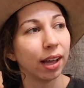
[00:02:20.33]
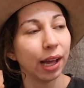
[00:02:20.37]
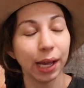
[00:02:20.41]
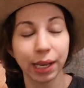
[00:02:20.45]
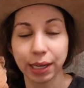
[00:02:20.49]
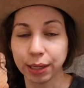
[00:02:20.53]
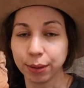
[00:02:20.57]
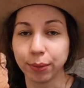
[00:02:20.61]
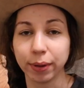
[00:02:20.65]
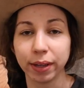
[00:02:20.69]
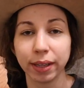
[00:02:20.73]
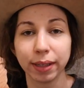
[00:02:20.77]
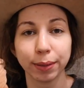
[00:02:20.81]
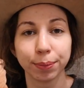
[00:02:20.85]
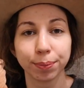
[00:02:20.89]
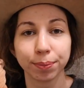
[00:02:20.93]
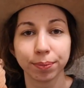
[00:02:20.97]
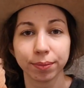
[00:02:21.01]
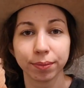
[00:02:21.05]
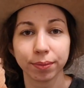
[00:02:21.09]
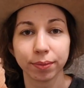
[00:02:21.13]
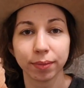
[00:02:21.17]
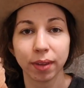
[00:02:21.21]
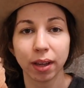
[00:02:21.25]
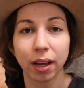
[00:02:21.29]
Anyway,
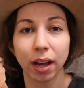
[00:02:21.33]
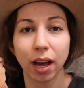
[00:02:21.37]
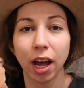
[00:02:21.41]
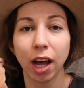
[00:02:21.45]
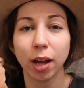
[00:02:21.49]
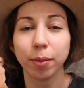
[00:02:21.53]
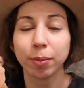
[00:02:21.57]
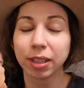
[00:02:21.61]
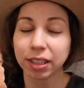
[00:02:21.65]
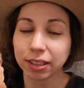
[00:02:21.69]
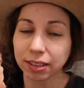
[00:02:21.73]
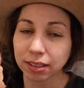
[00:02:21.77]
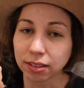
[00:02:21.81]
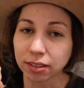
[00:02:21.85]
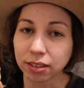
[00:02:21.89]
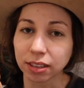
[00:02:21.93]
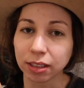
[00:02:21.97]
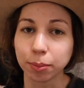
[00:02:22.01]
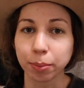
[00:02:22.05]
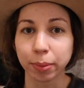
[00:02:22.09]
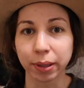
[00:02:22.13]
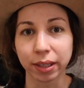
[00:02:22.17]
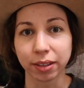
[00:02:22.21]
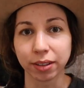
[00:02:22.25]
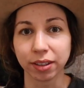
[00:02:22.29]
I'm
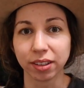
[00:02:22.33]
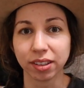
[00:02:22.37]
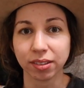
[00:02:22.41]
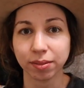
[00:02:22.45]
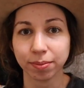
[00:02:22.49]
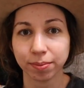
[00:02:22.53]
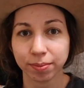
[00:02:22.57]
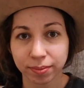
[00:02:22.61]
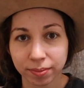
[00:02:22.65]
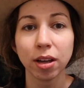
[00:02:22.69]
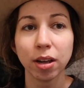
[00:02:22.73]
clearly bitter.